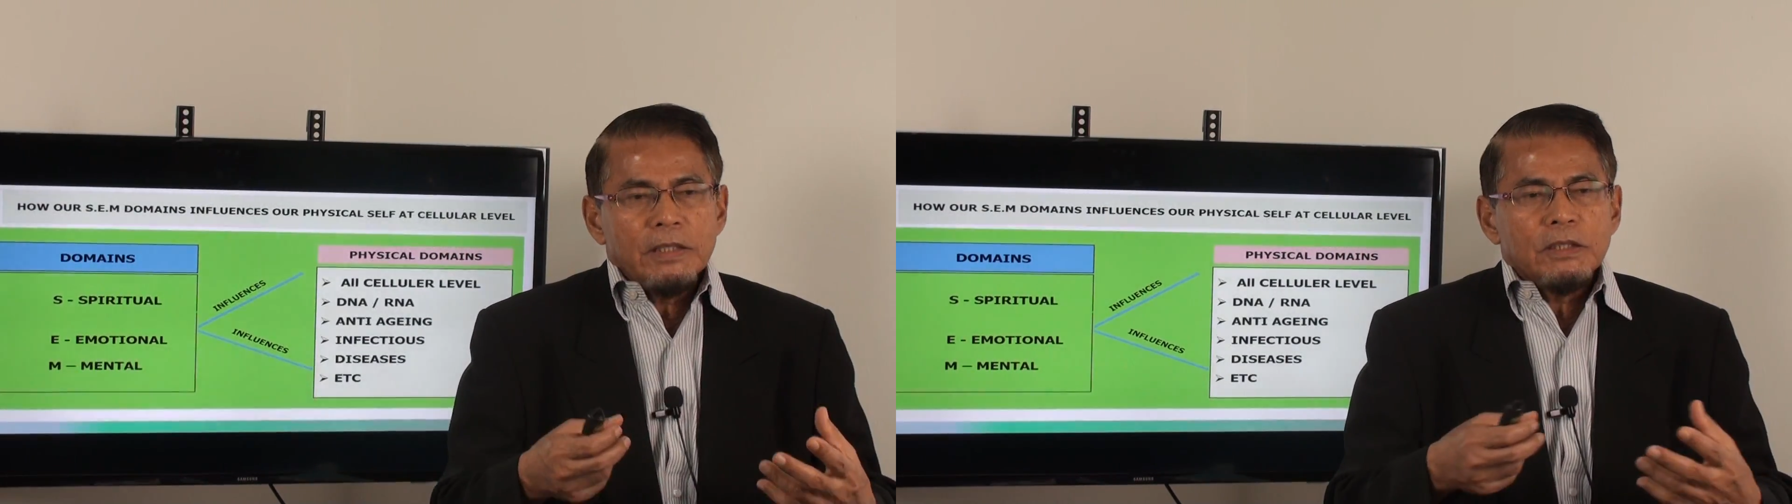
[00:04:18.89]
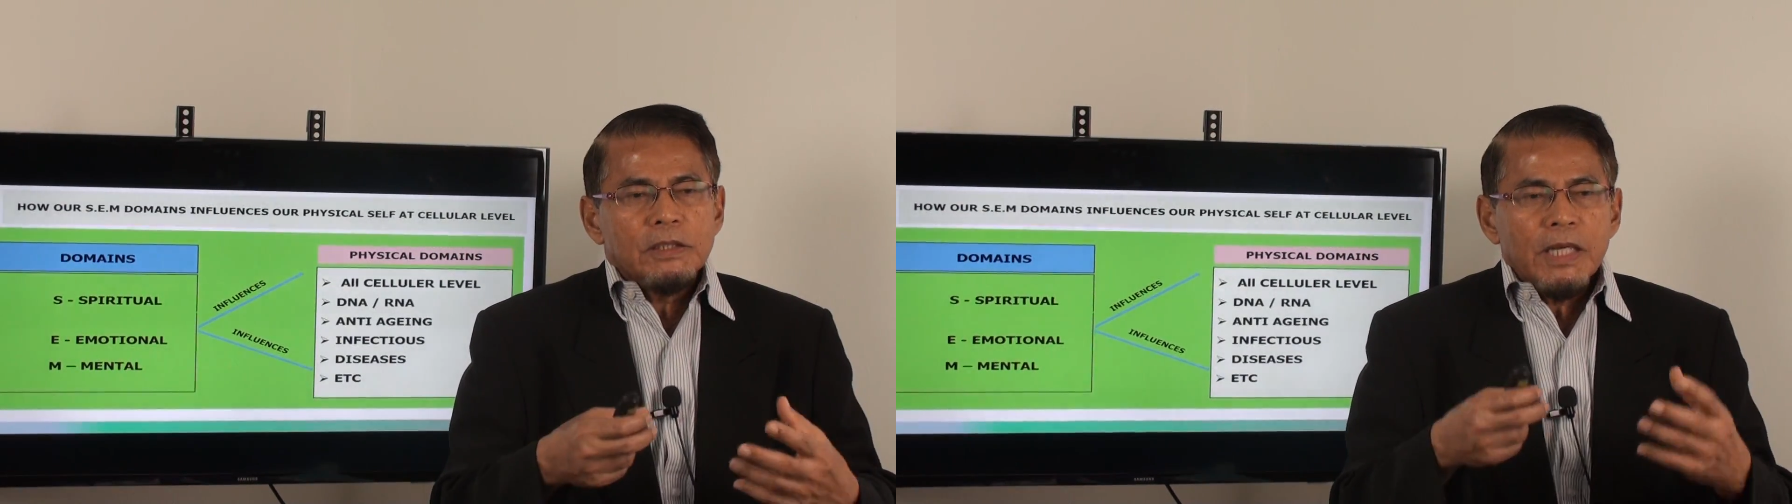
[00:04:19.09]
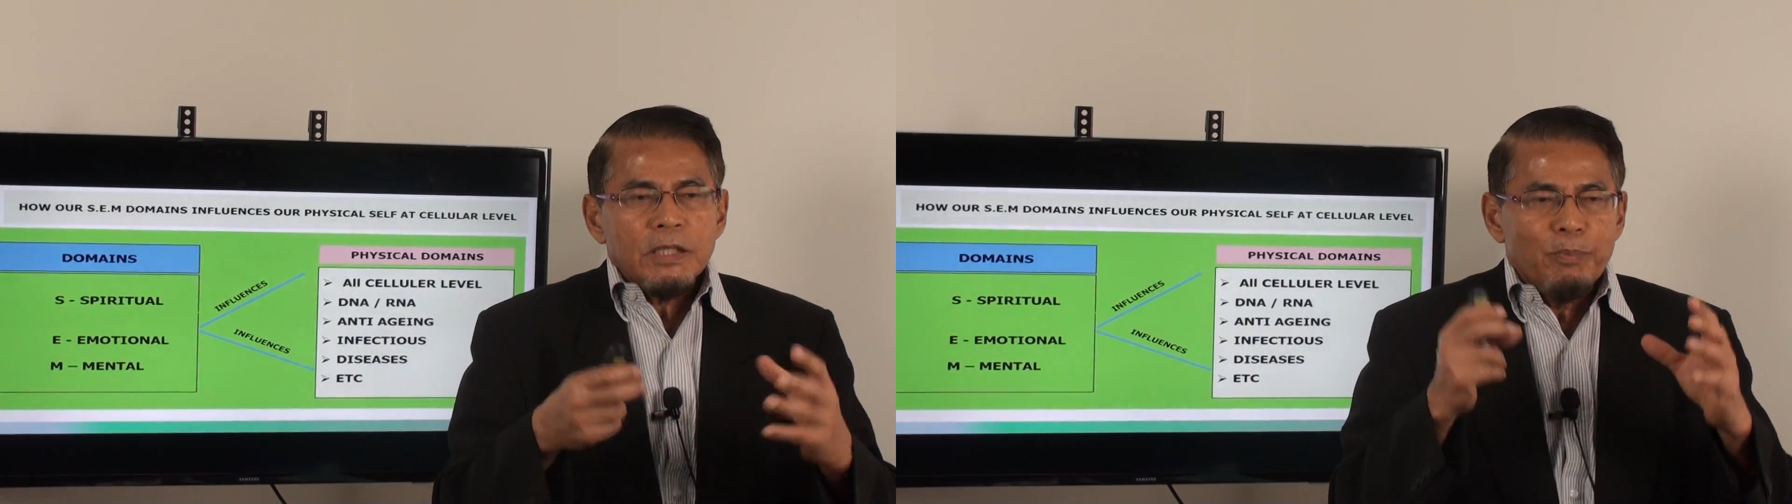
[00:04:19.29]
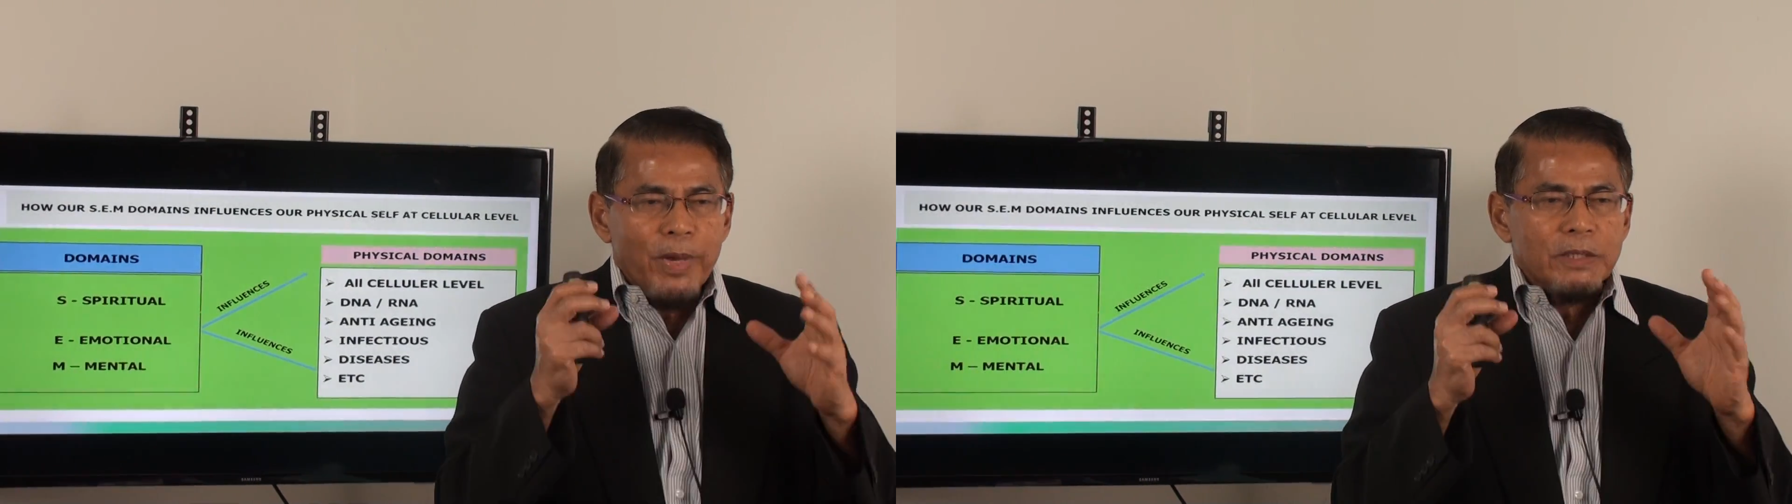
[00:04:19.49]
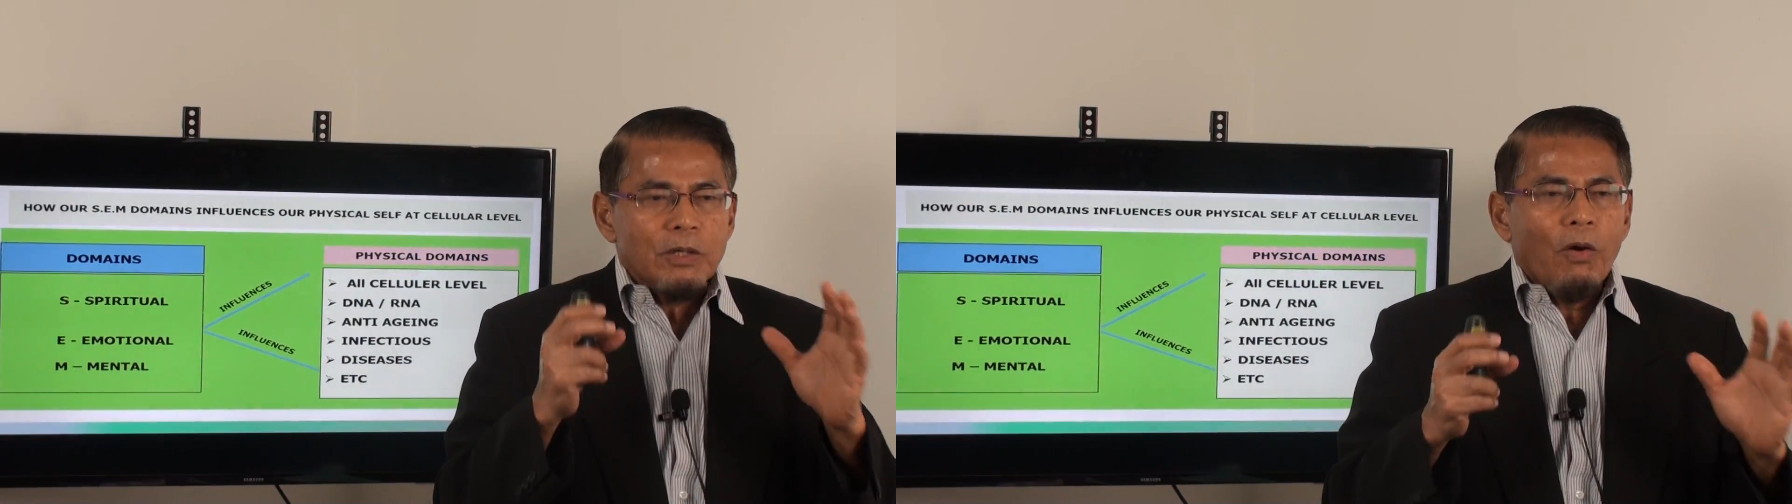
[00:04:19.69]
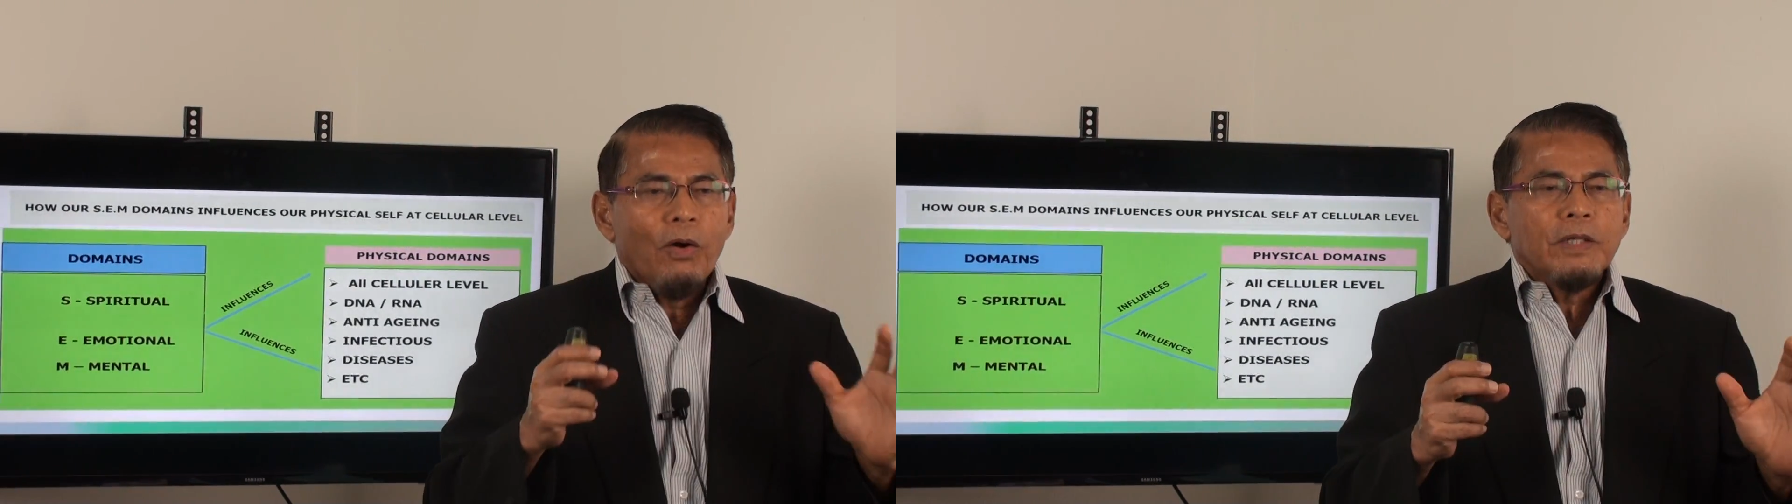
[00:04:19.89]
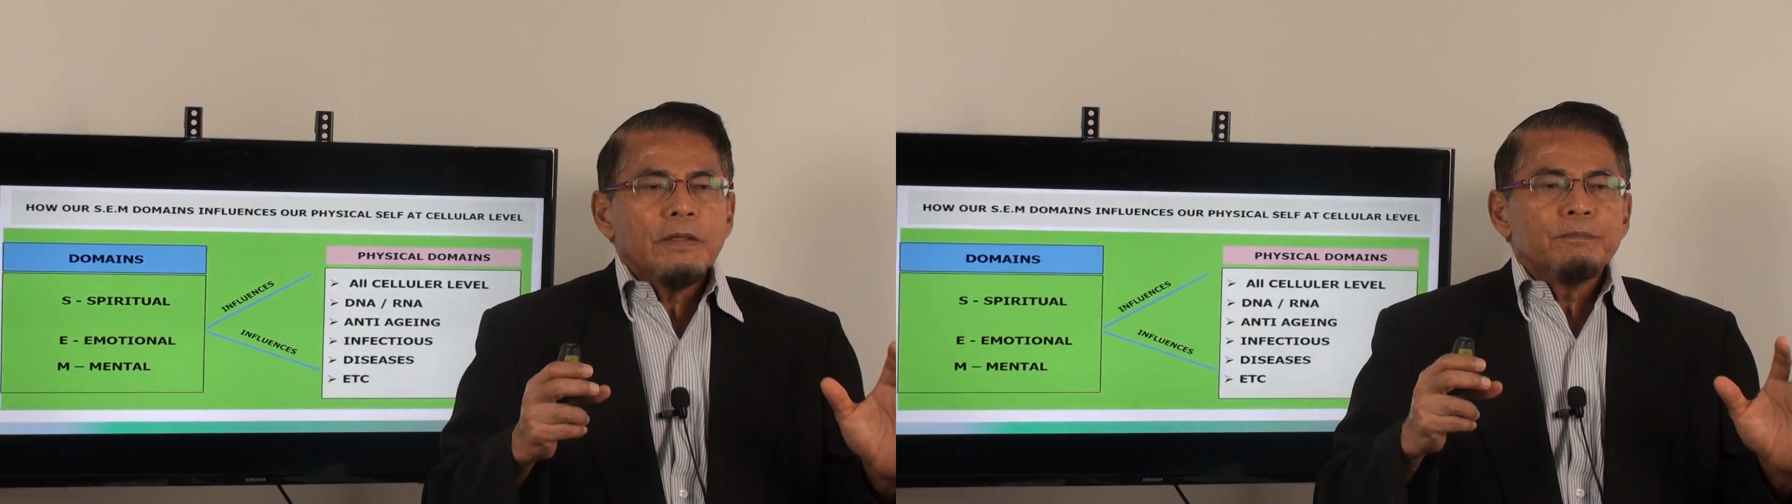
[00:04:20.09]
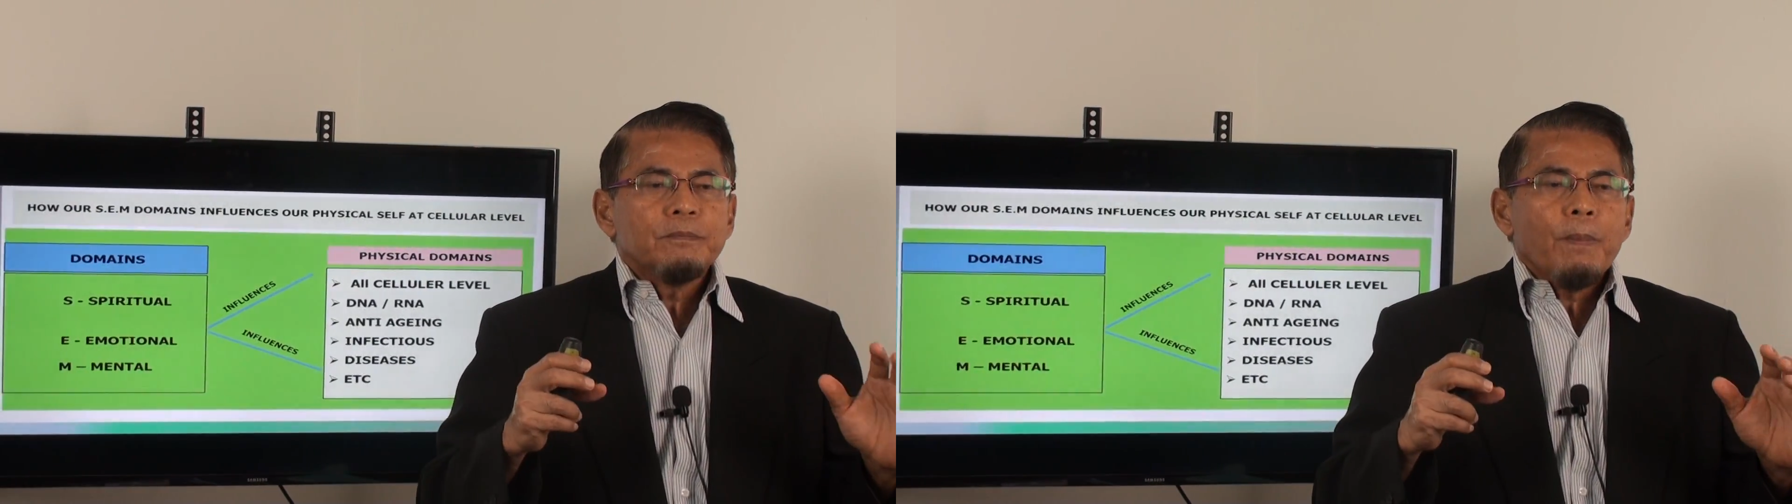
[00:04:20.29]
is just based on